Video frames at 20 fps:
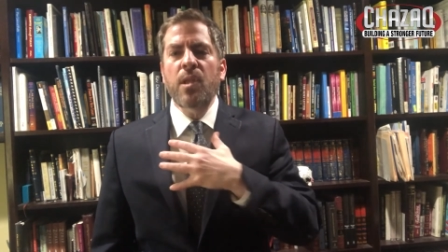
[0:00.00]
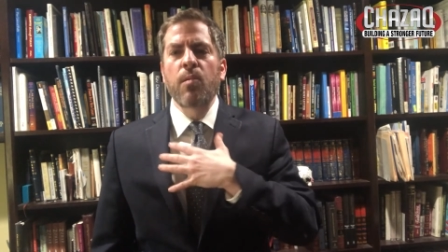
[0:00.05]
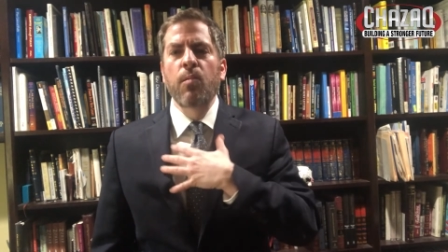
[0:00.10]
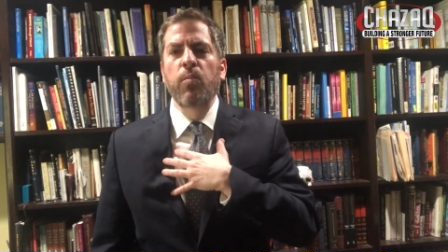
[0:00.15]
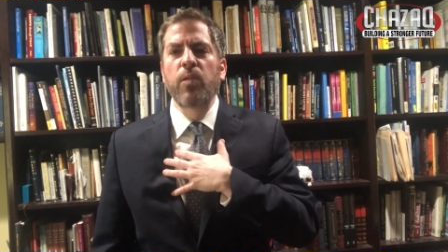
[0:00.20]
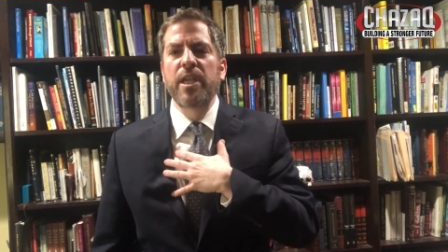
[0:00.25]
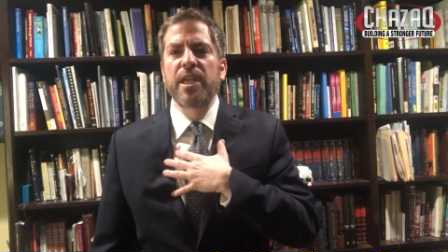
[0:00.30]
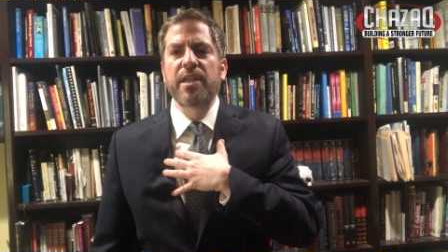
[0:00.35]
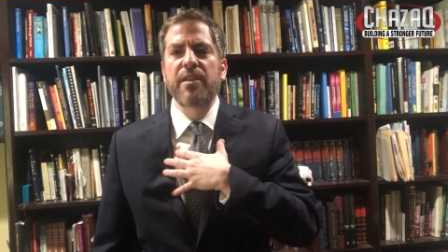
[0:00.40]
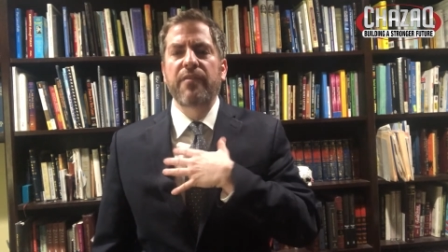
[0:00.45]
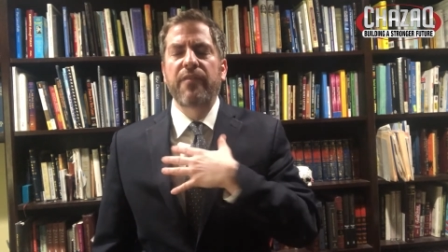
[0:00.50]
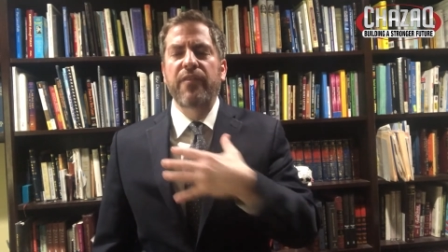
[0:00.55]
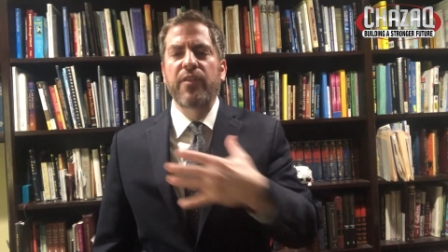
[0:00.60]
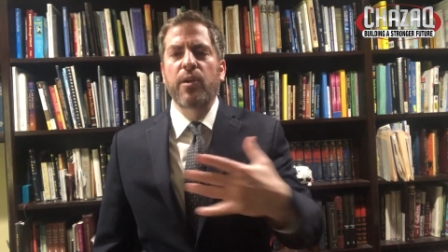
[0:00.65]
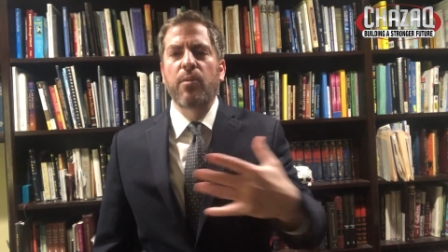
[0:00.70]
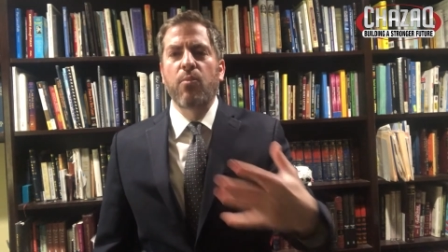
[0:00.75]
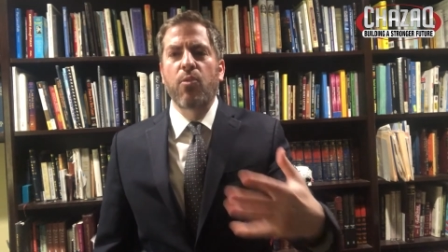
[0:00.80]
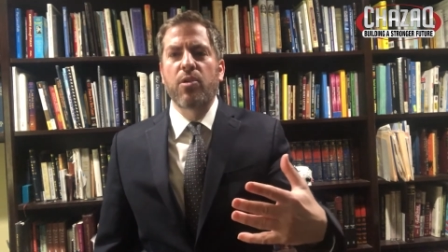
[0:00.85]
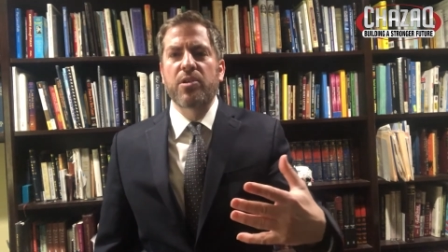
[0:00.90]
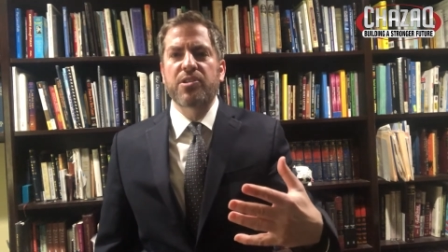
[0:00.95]
we can
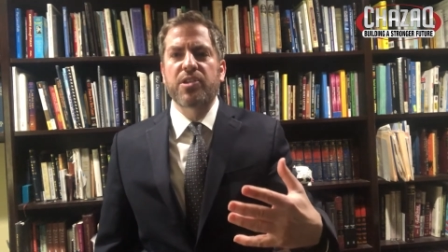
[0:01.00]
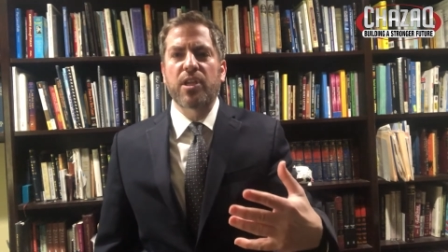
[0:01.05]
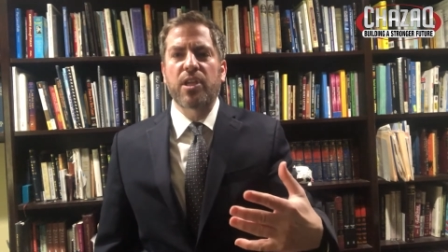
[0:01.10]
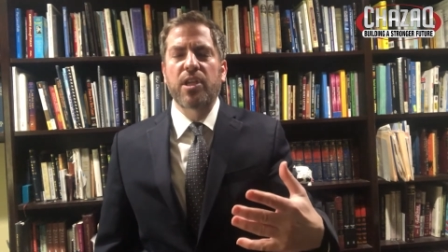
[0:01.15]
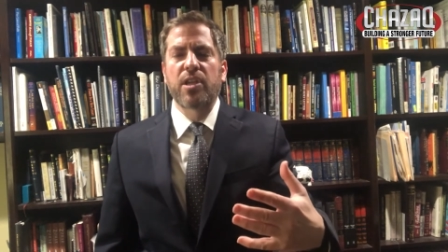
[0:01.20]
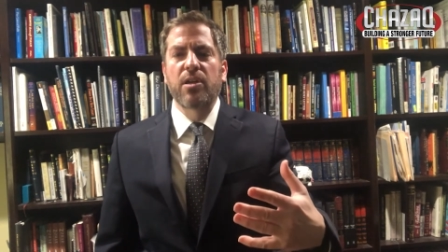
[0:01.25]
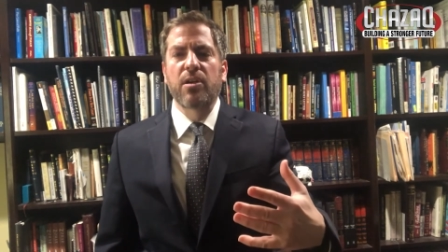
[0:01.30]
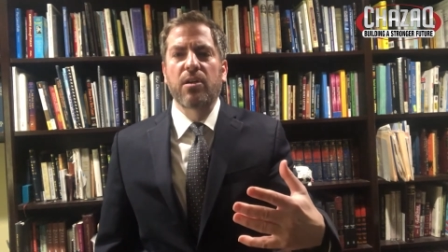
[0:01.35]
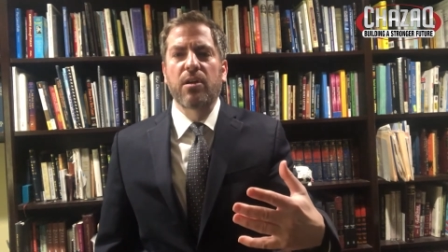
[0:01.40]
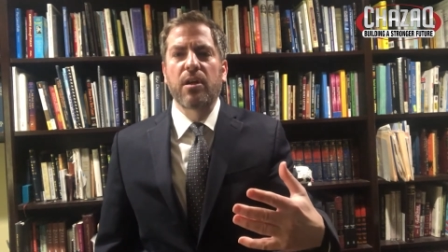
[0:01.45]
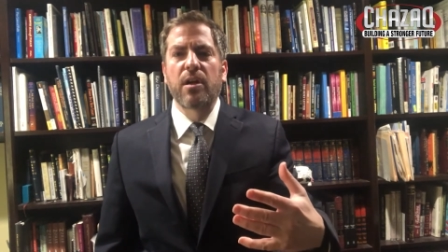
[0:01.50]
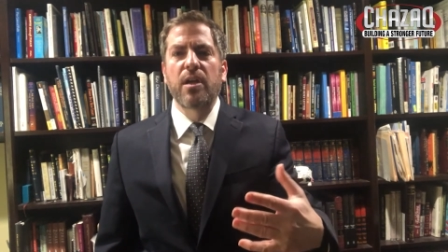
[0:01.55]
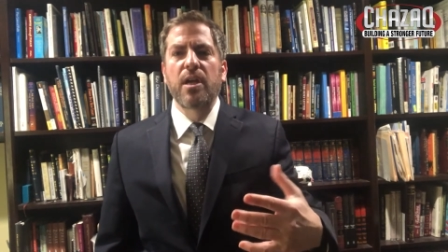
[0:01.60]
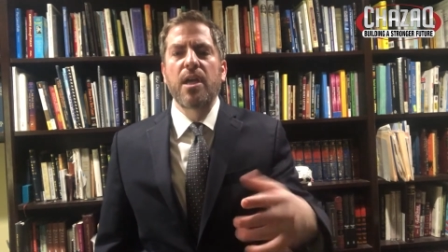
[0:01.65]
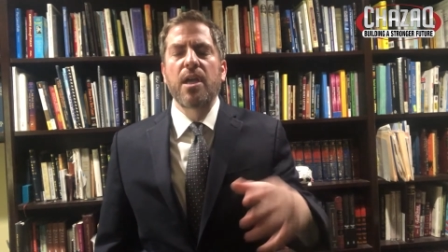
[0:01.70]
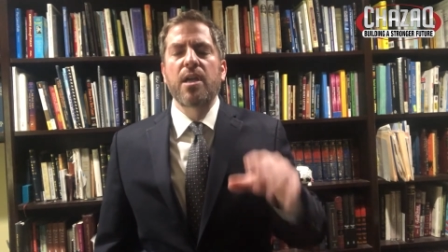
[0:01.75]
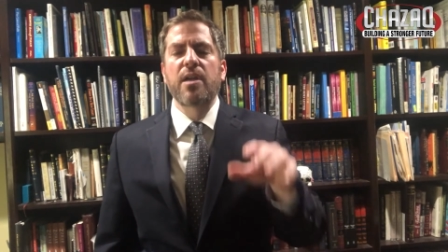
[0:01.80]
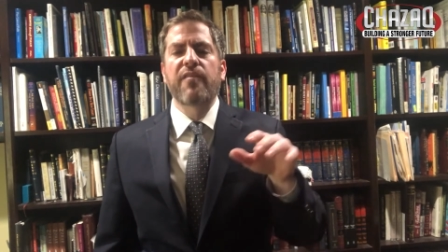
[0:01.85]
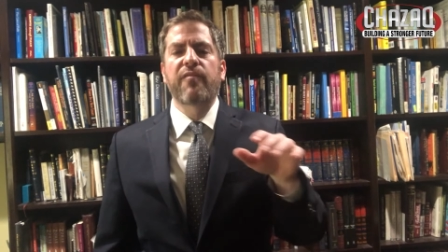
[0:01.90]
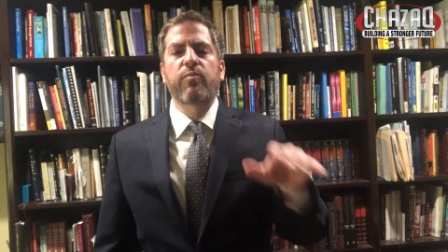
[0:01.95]
feel more secure
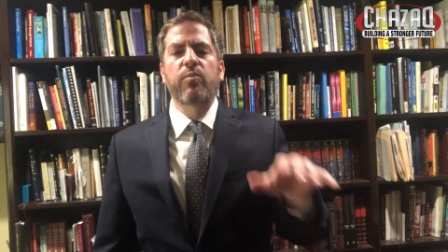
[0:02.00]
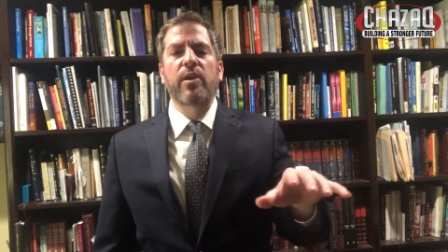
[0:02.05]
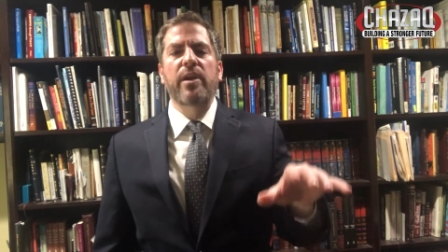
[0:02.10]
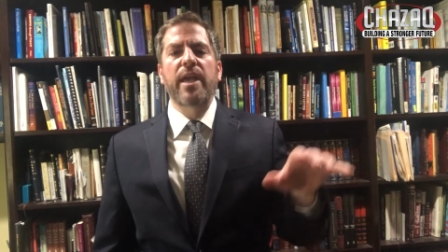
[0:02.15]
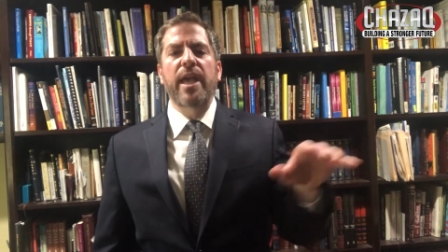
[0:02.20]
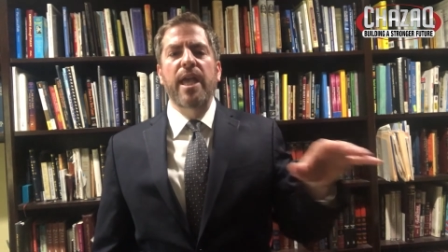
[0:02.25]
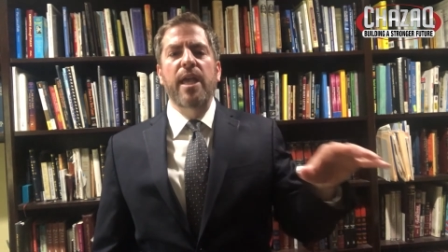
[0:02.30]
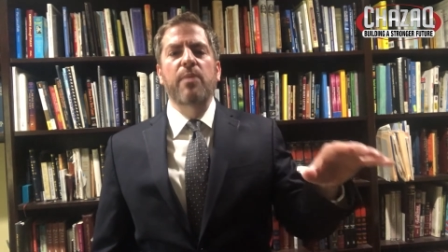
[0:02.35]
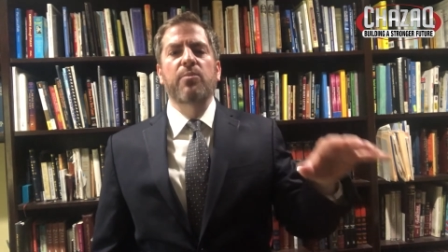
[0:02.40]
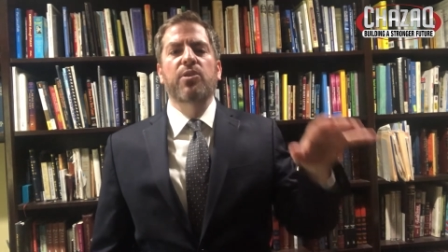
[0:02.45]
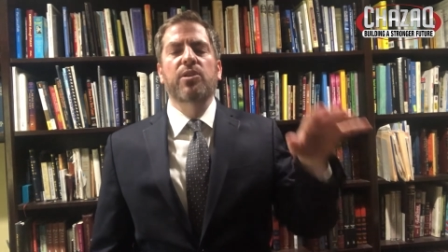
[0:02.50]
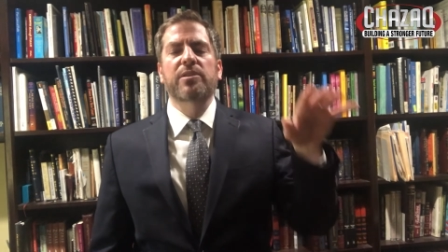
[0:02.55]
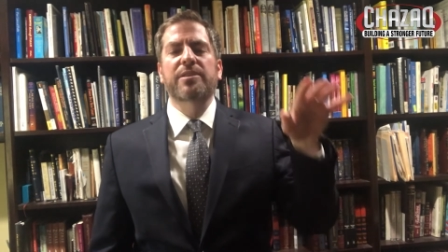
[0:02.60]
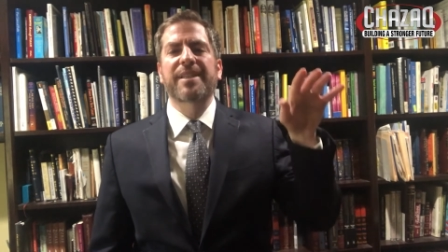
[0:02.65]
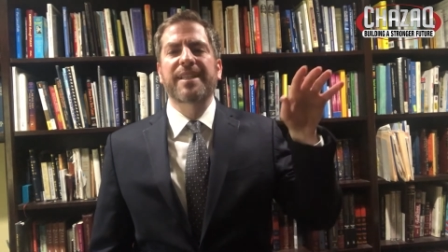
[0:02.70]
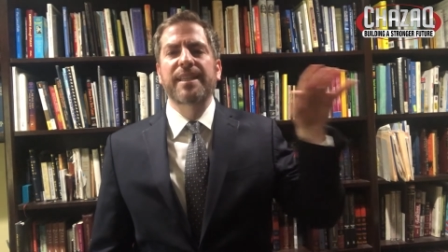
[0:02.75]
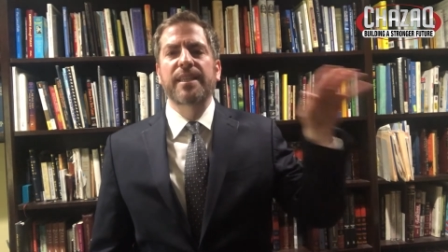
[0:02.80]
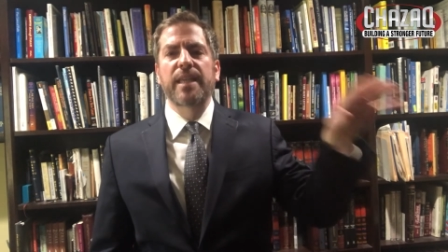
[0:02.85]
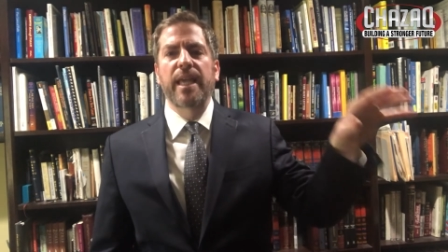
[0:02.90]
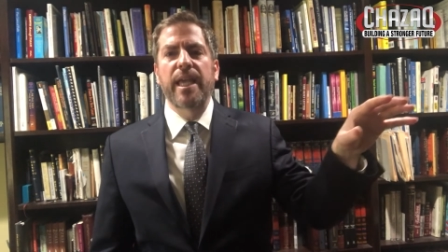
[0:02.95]
if we're able
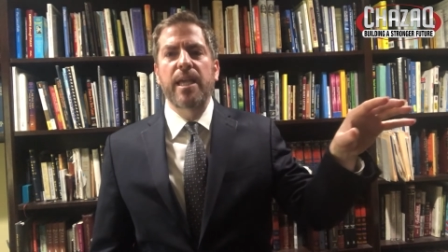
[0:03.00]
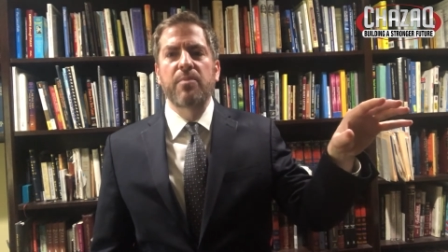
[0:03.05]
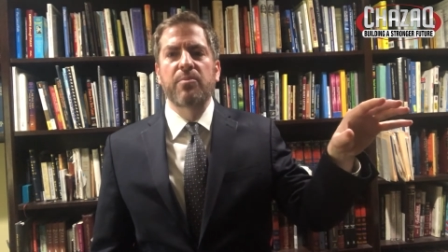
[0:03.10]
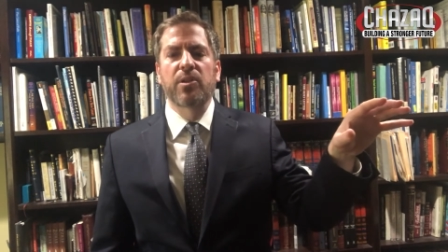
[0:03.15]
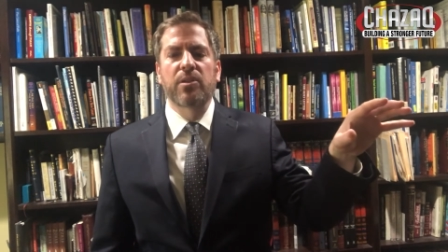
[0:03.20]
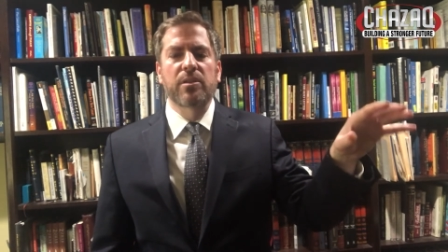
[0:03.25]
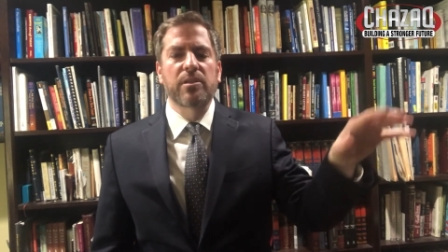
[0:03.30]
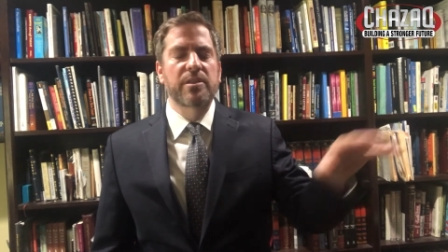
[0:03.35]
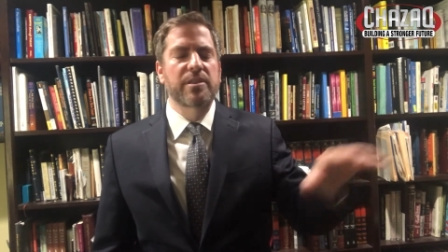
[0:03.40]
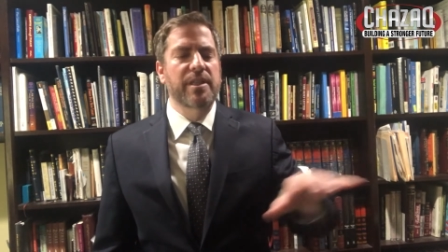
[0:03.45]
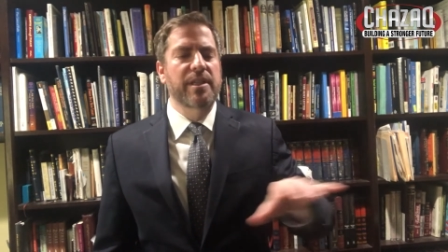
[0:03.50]
to label,